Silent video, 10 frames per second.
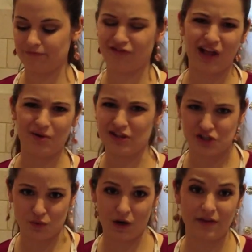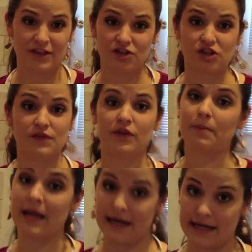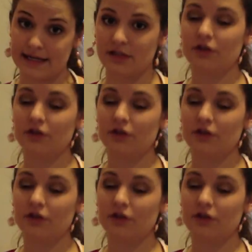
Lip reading: flour that you want. These are just for the pancakes,